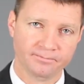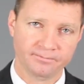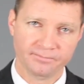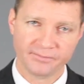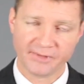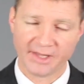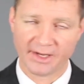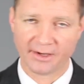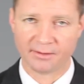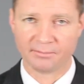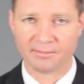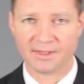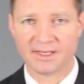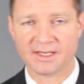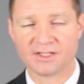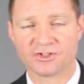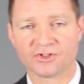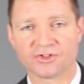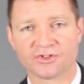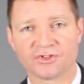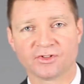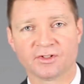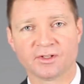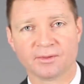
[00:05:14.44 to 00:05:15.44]
Now, in
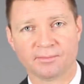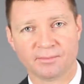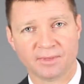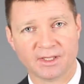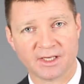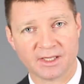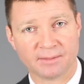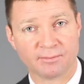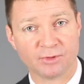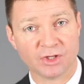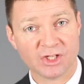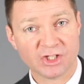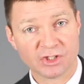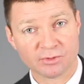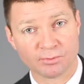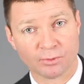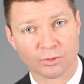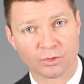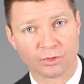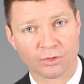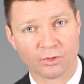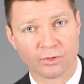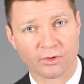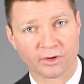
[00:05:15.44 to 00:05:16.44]
many
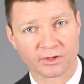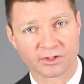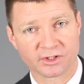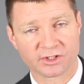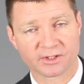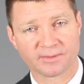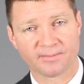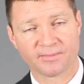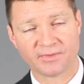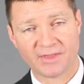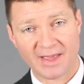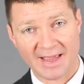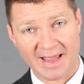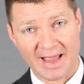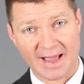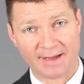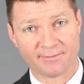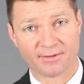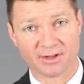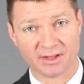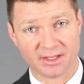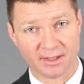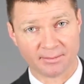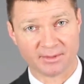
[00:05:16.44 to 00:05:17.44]
municipal courts, they
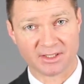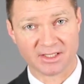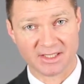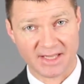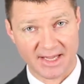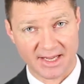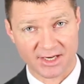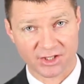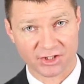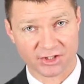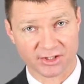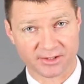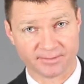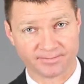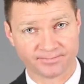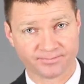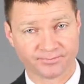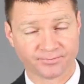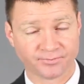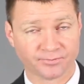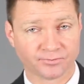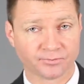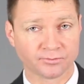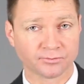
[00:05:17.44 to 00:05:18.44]
have a
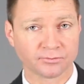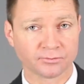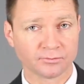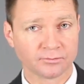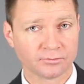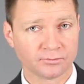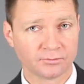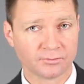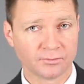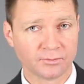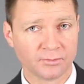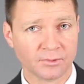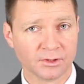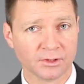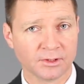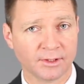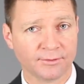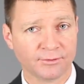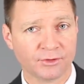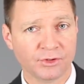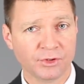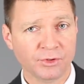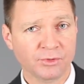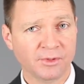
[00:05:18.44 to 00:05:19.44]
limitation
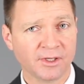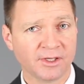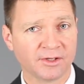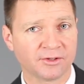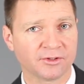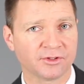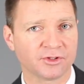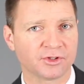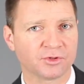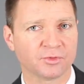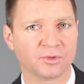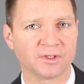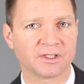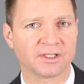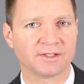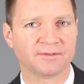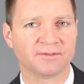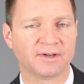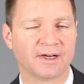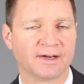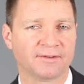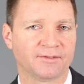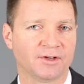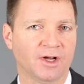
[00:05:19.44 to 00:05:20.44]
of
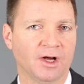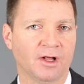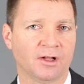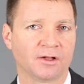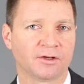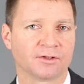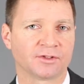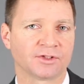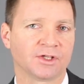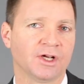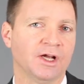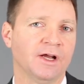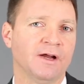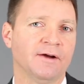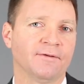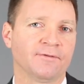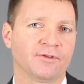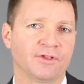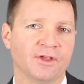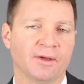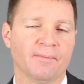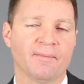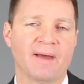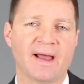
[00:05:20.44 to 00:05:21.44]
$225
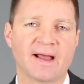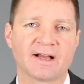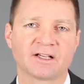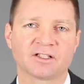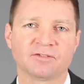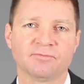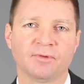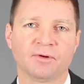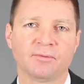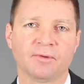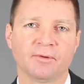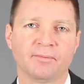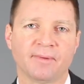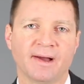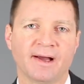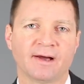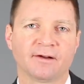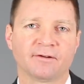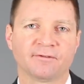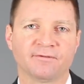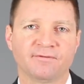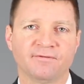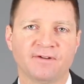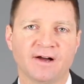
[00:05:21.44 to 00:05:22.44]
for the maximum
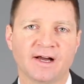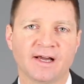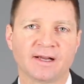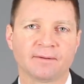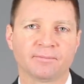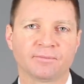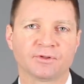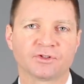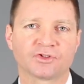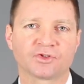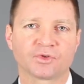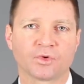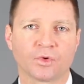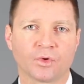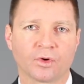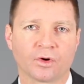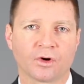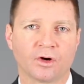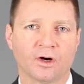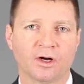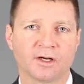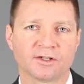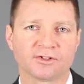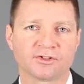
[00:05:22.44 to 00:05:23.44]
amount of fine plus
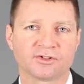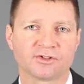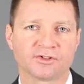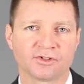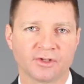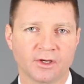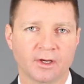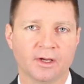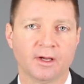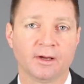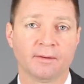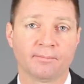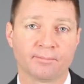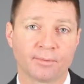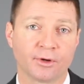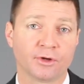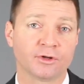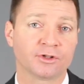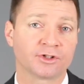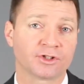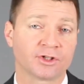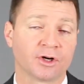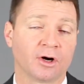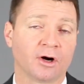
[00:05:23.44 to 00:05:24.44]
court costs
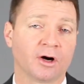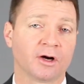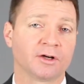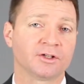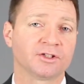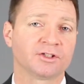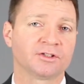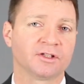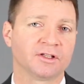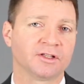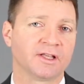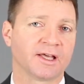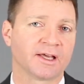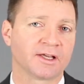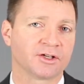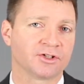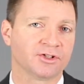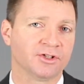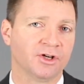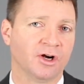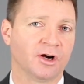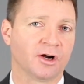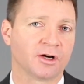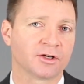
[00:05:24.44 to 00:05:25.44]
per charge that they can
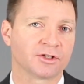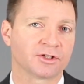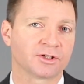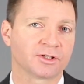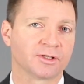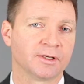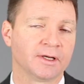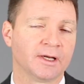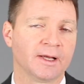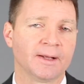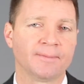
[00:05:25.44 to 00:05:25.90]
charge.